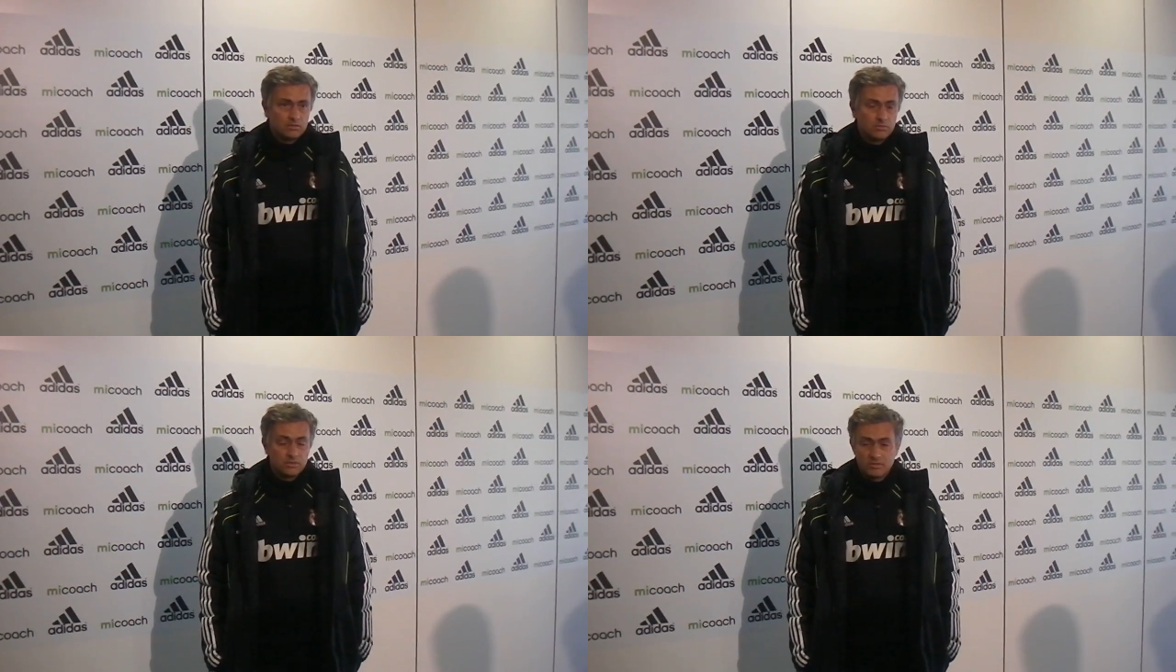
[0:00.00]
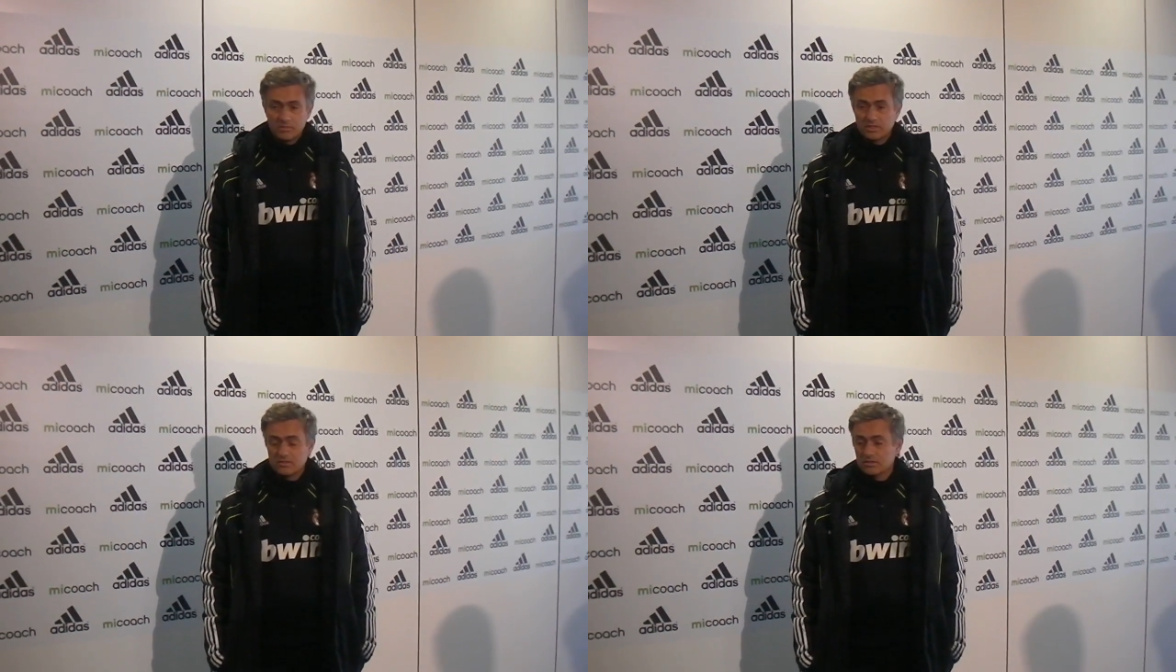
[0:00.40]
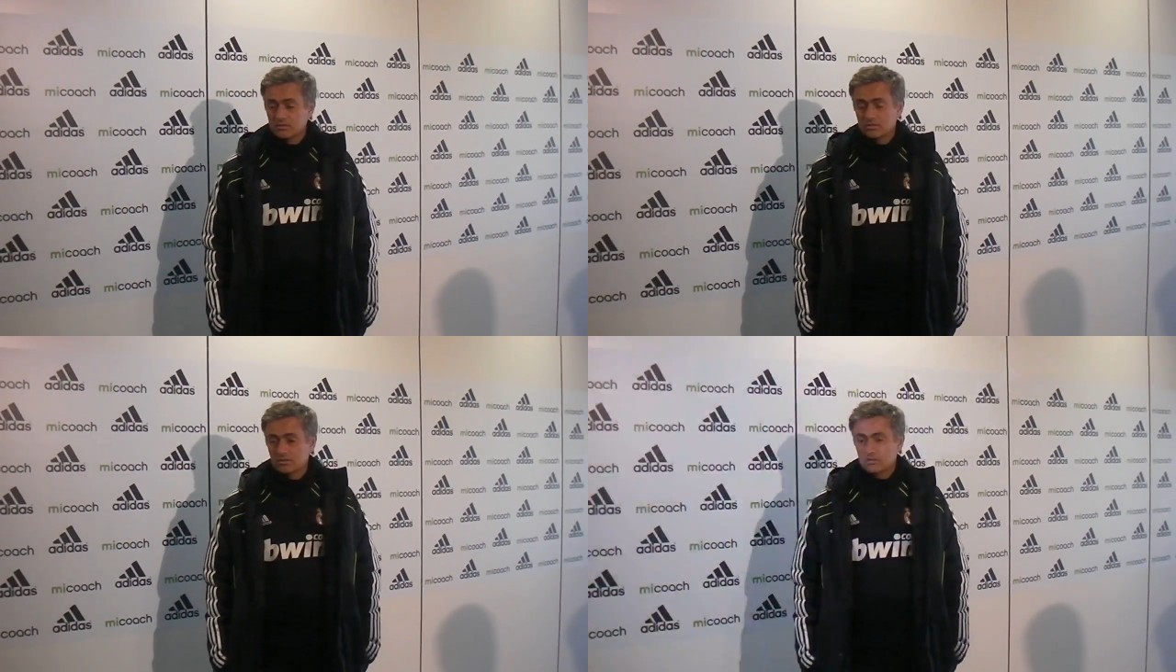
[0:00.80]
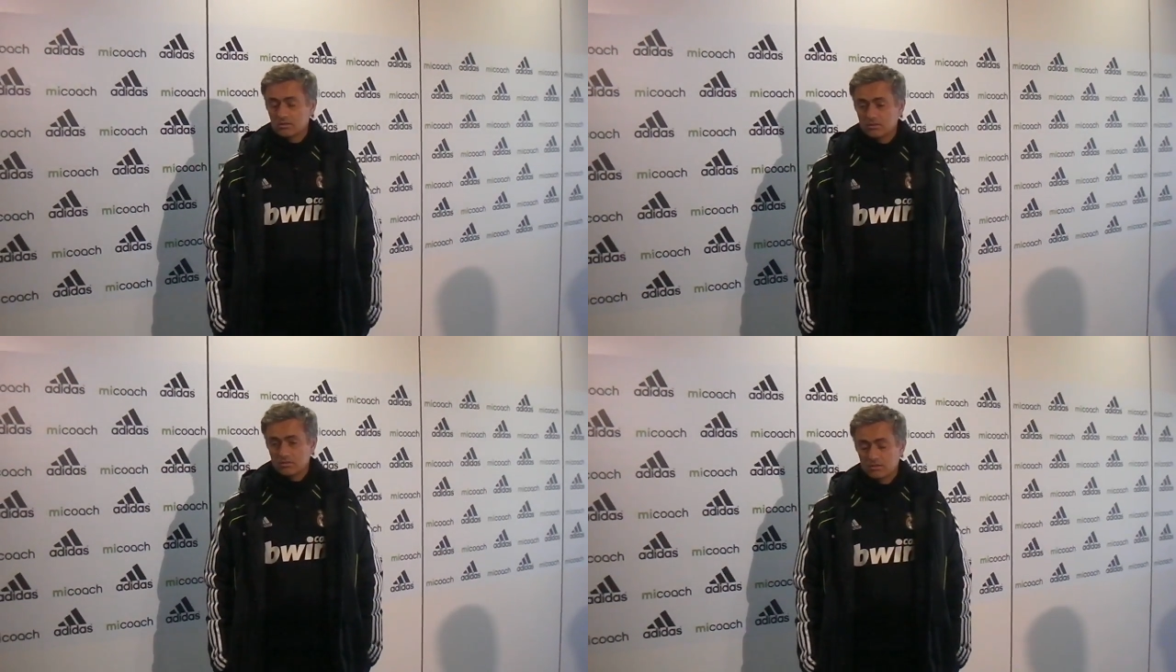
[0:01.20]
It was a Man City
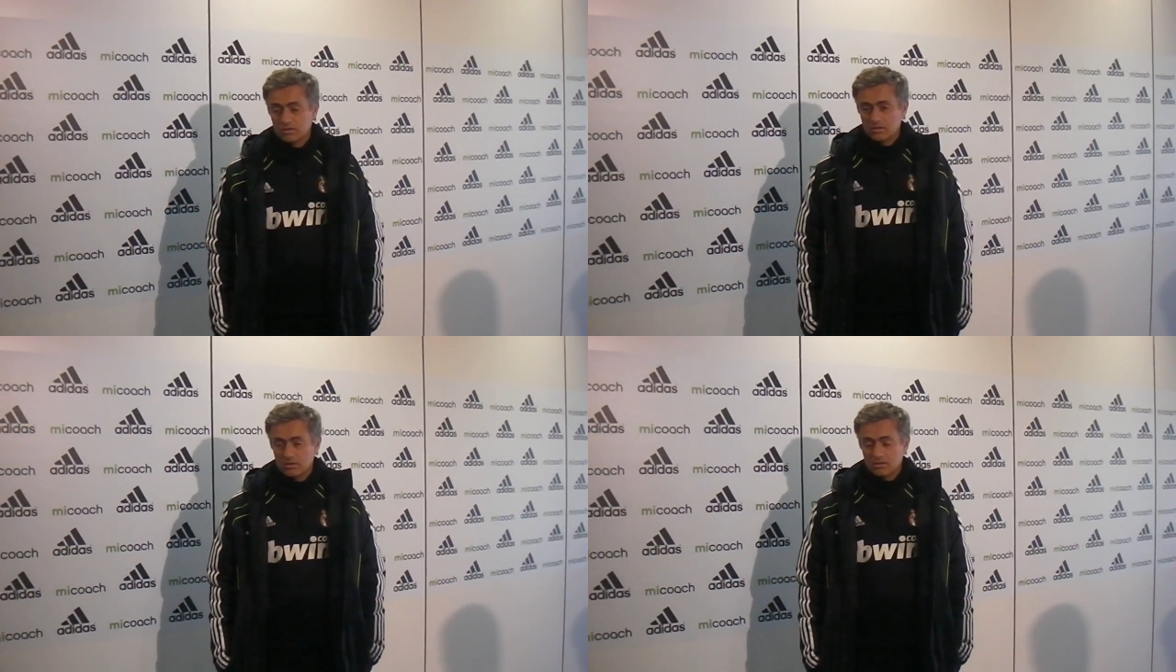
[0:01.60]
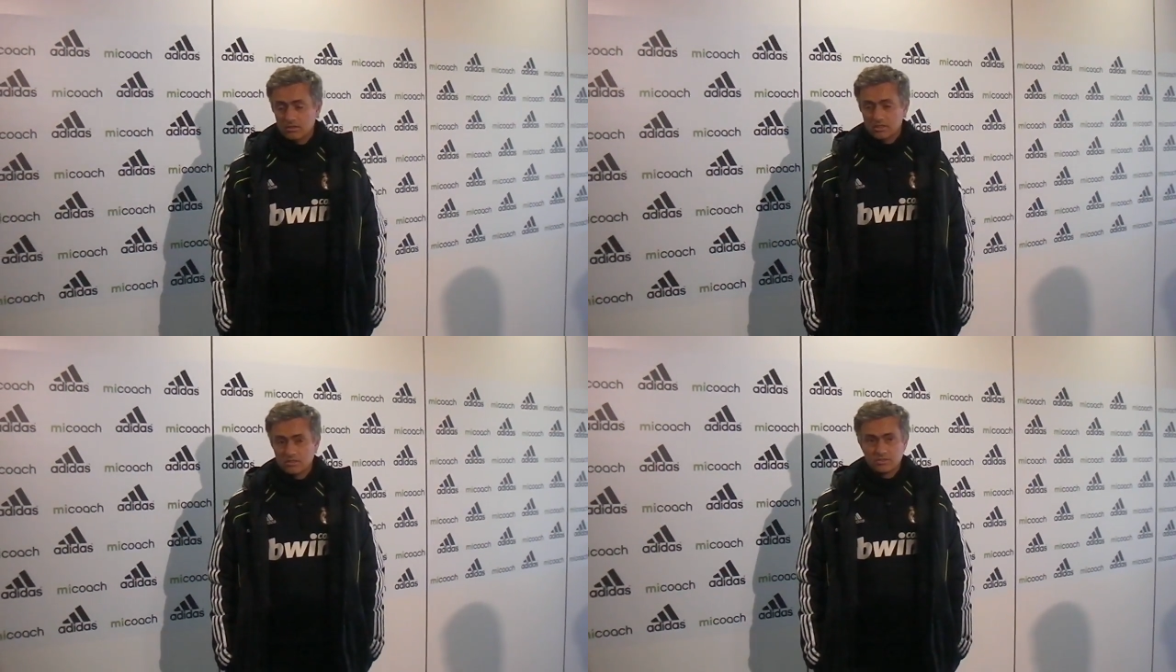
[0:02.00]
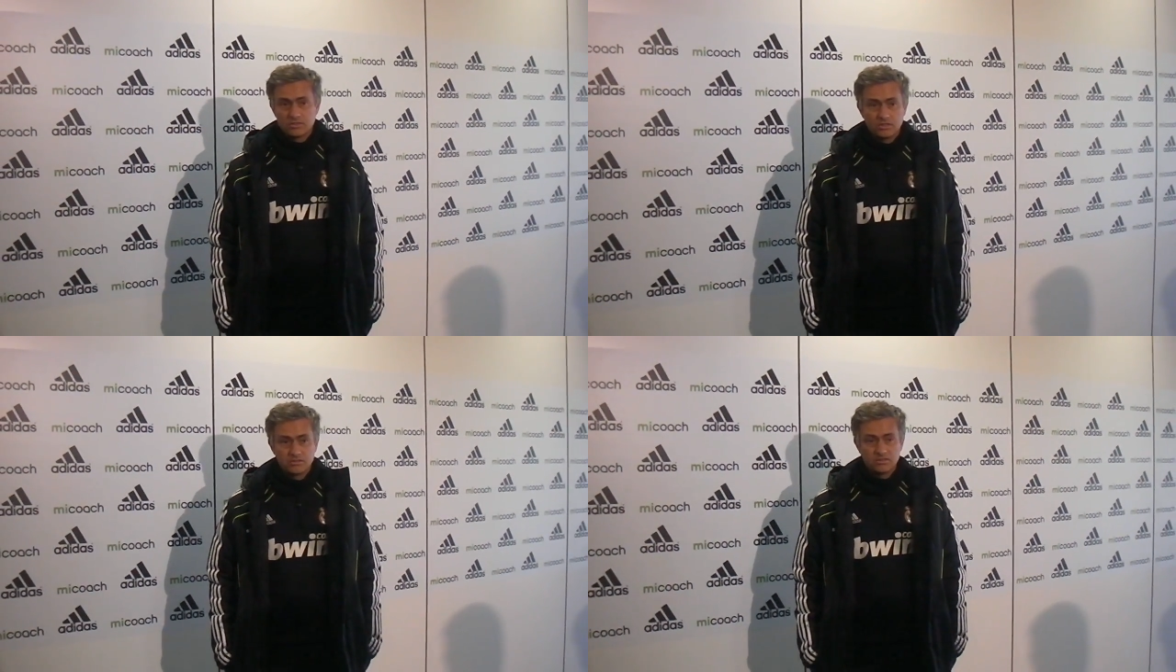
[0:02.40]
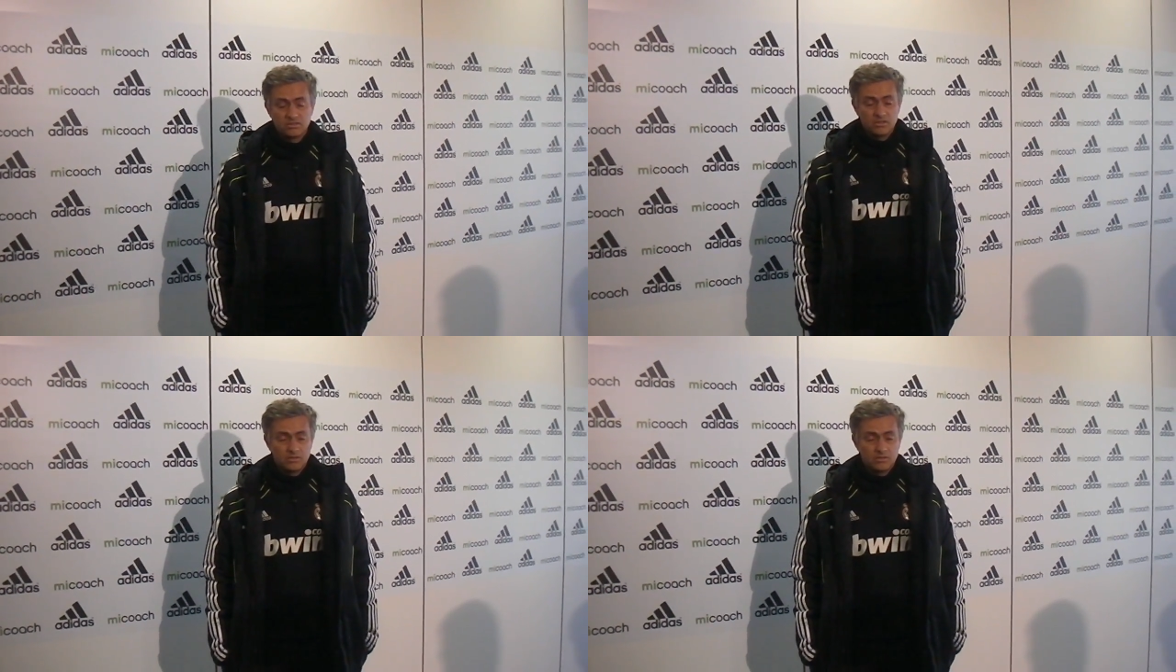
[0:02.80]
against Chelsea.